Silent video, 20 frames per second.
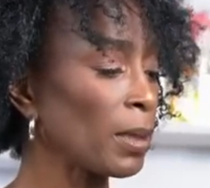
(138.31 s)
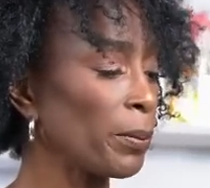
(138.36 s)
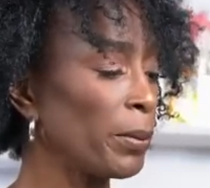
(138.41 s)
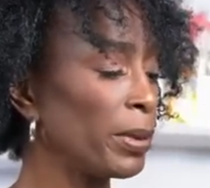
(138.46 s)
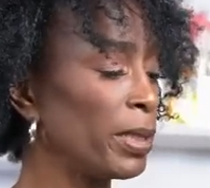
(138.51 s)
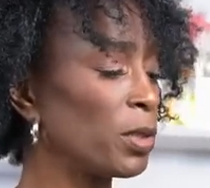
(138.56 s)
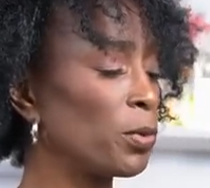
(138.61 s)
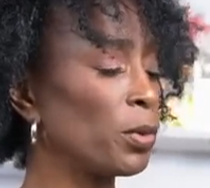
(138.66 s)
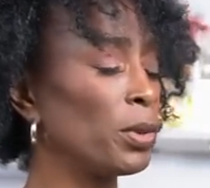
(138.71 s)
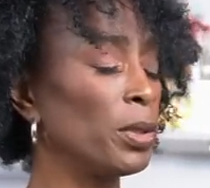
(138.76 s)

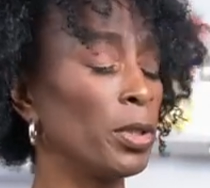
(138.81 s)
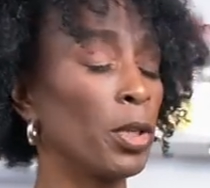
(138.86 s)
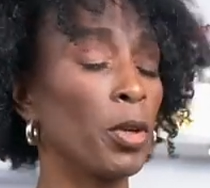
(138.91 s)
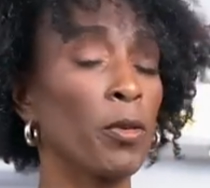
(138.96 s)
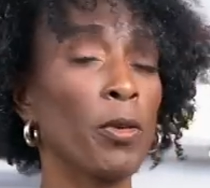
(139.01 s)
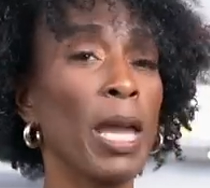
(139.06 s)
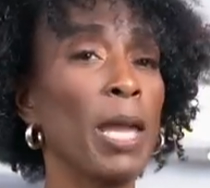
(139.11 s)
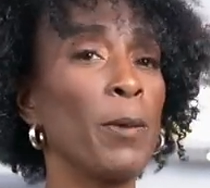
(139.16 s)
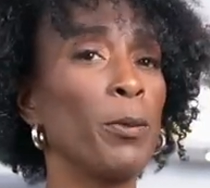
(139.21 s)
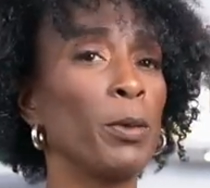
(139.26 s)
But this will look
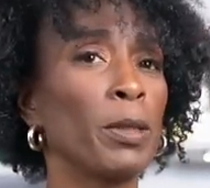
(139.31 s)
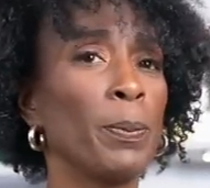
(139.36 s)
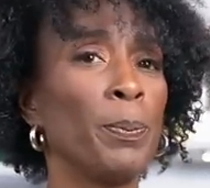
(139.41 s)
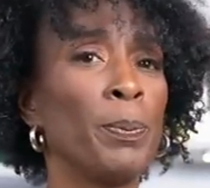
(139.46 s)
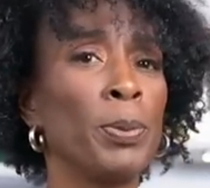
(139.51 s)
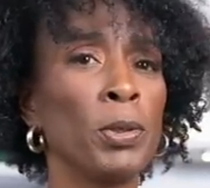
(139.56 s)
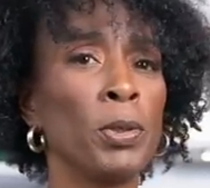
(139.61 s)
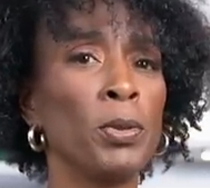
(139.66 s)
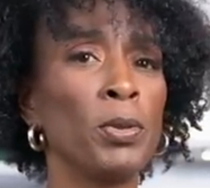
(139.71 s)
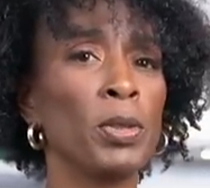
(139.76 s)
great with
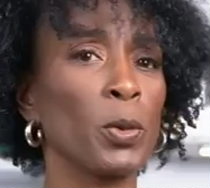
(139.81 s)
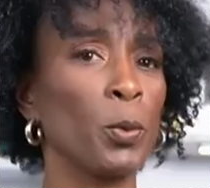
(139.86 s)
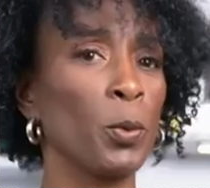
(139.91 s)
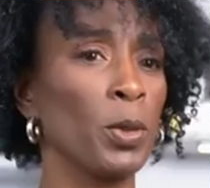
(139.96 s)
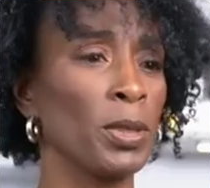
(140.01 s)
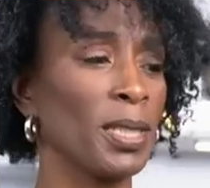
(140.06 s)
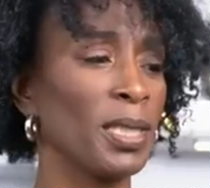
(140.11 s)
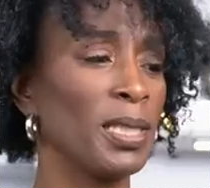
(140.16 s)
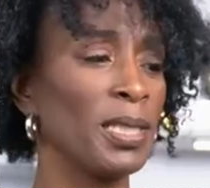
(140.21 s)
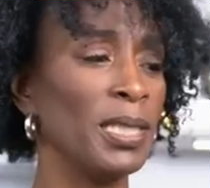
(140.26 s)
boots,
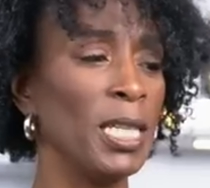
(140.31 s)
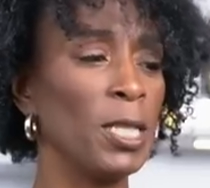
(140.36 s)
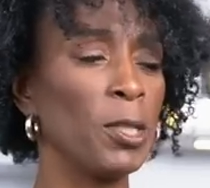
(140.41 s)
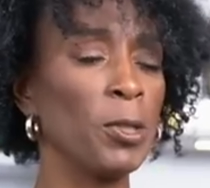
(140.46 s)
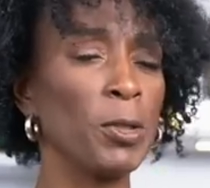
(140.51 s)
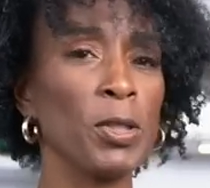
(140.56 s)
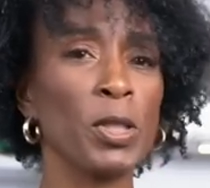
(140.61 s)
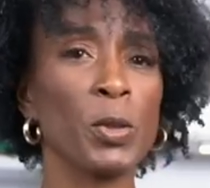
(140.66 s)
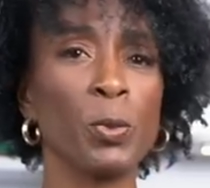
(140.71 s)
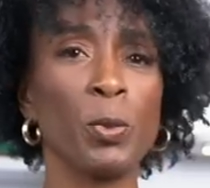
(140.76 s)
with
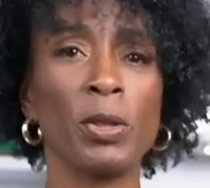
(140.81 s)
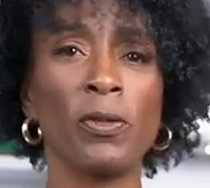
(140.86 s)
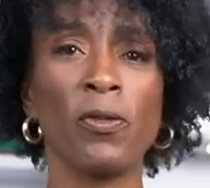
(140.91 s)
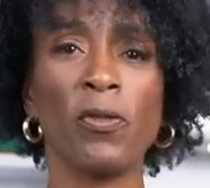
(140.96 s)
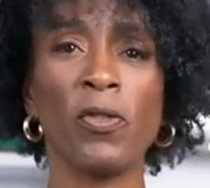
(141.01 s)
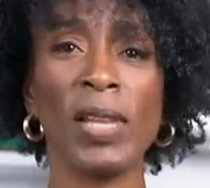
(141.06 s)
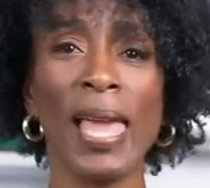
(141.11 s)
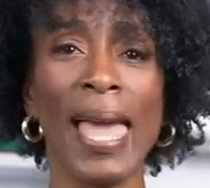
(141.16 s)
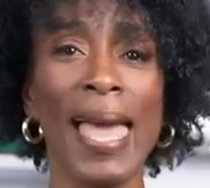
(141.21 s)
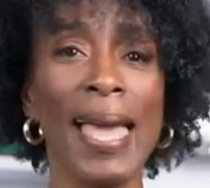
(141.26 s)
sneakers, with
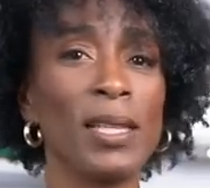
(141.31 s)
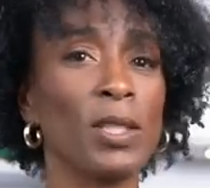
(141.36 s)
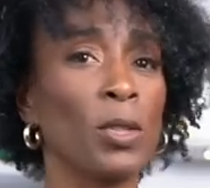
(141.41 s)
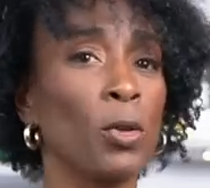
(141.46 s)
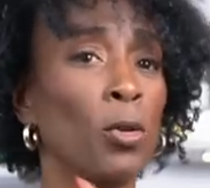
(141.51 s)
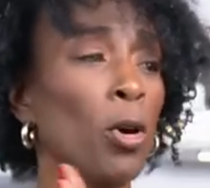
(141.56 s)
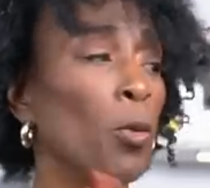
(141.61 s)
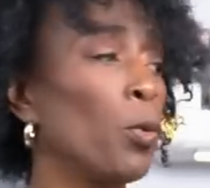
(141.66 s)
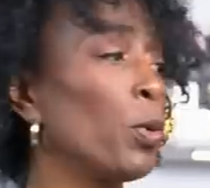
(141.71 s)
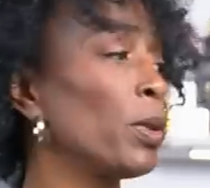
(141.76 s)
flats,
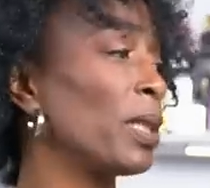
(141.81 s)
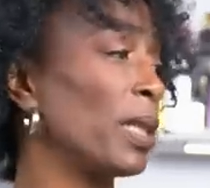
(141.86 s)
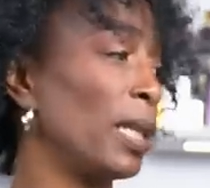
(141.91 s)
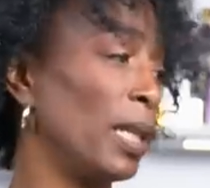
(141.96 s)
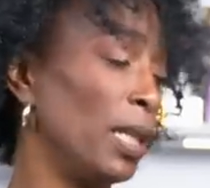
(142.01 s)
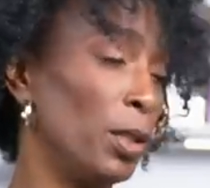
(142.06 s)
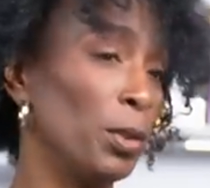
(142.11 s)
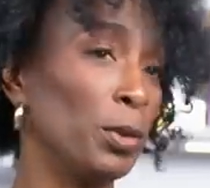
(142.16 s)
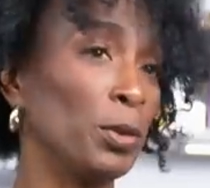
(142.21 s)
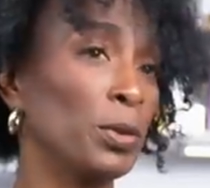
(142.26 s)
or with
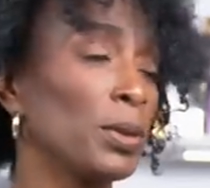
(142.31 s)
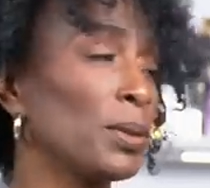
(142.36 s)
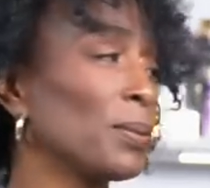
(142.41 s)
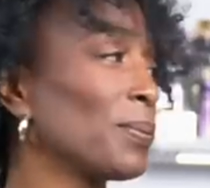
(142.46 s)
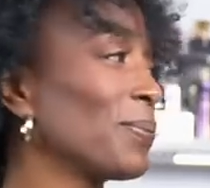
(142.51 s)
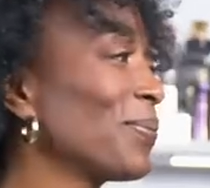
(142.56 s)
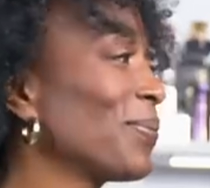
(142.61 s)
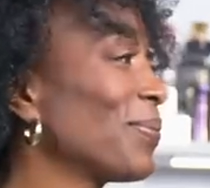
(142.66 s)
heels.